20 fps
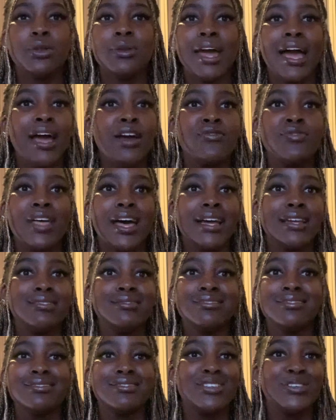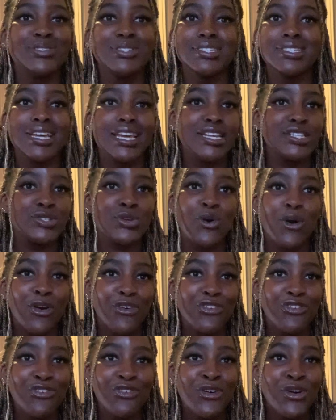have those days
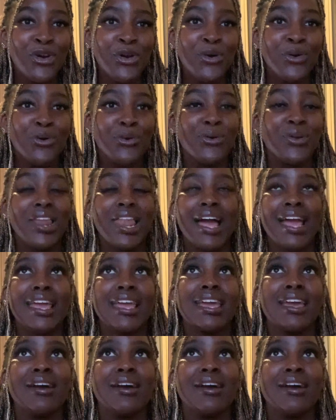off, or like,